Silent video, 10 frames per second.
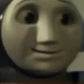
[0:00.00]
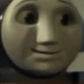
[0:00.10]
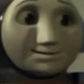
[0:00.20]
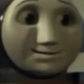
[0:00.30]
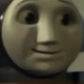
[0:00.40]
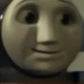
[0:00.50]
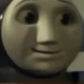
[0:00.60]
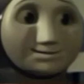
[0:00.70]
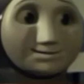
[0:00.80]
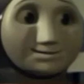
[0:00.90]

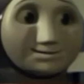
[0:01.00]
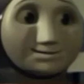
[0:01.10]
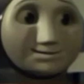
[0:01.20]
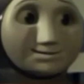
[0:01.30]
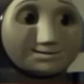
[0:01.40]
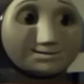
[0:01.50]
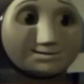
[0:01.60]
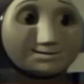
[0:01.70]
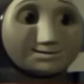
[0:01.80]
(silence)